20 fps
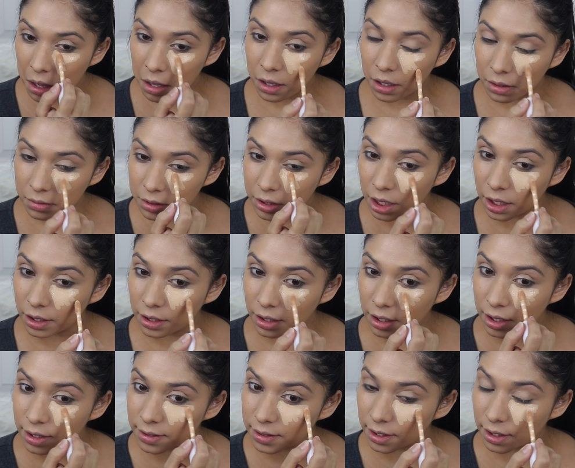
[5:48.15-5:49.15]
I'm telling you
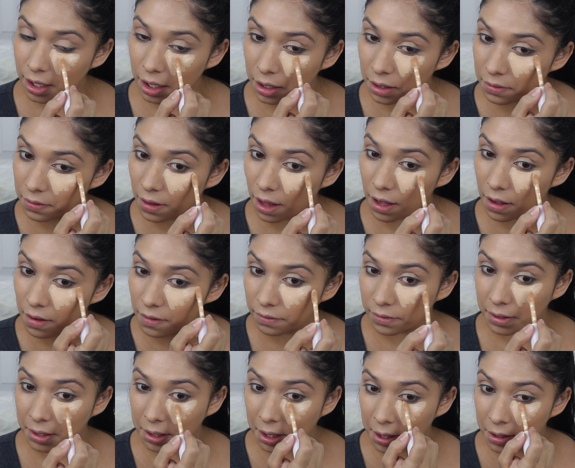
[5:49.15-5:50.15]
guys, like, I love,
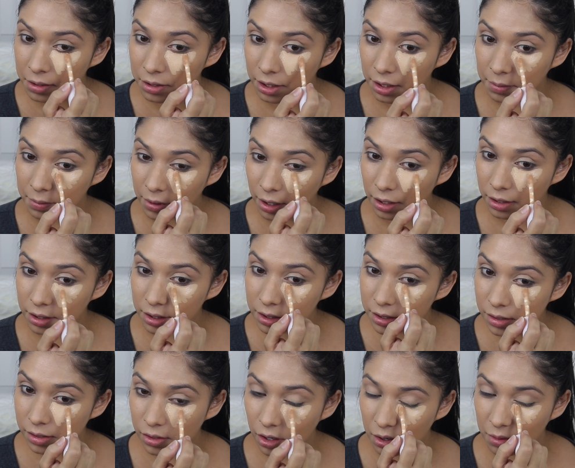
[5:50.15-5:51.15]
like, hydrating products
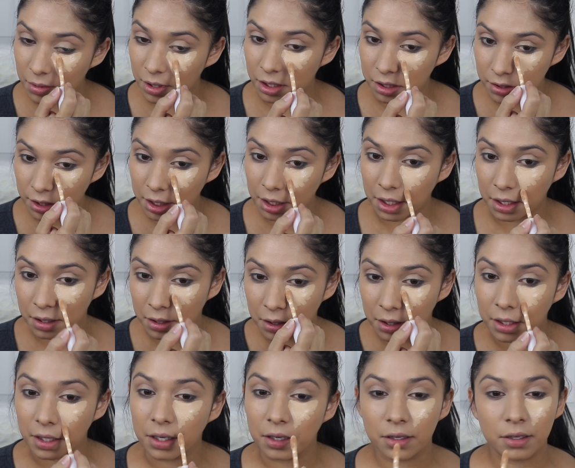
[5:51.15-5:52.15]
so much right now.
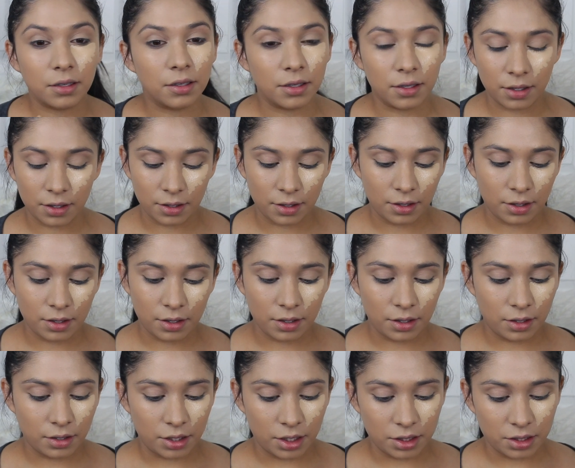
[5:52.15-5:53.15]
Like,
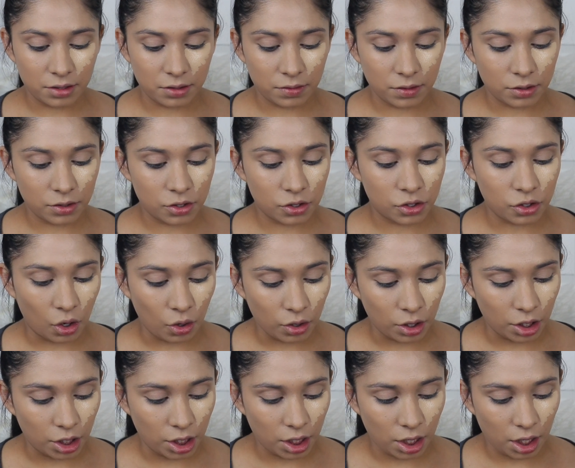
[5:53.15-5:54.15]
it just feels so
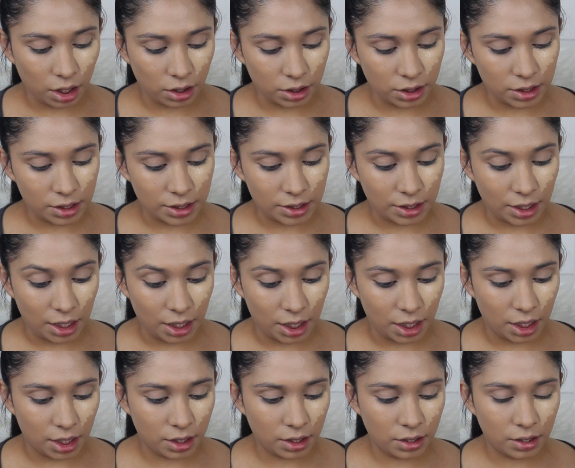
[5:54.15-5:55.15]
good on the
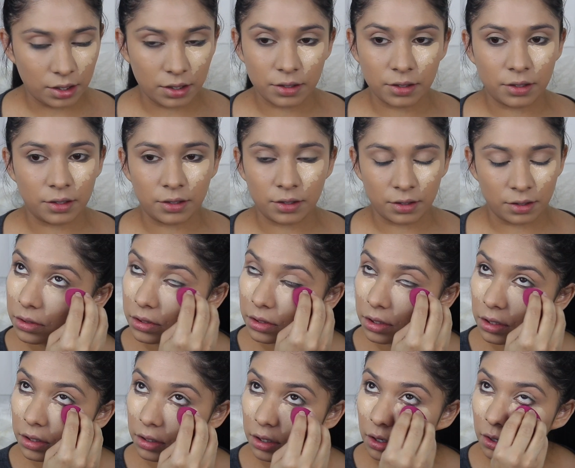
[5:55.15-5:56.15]
skin. Just
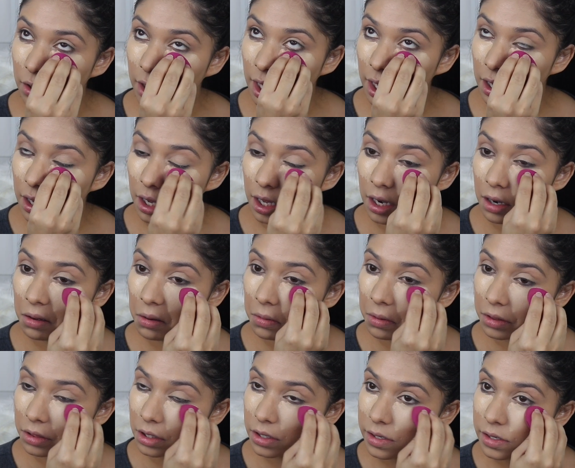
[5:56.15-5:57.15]
going to go in
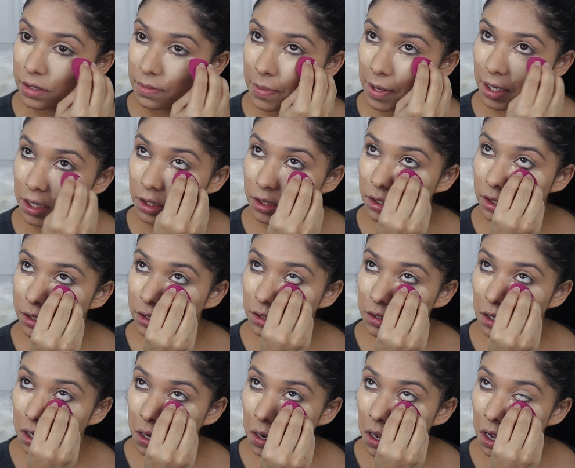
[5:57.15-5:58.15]
with the
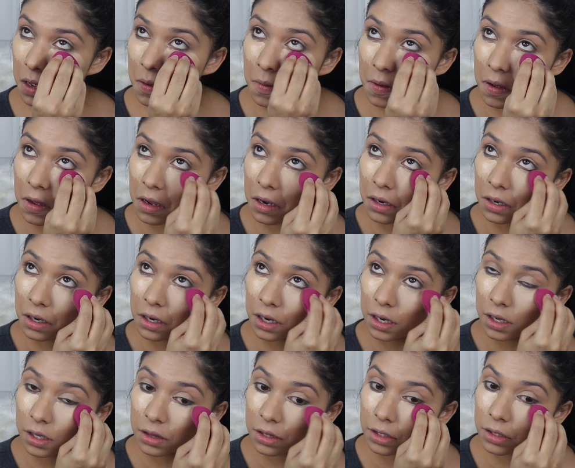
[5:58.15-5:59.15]
sponge
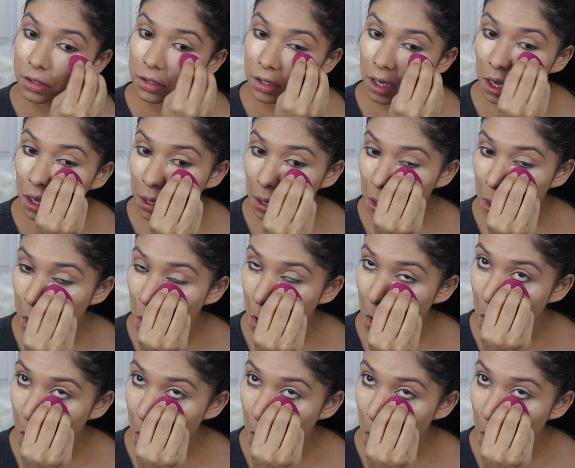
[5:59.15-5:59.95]
on this side.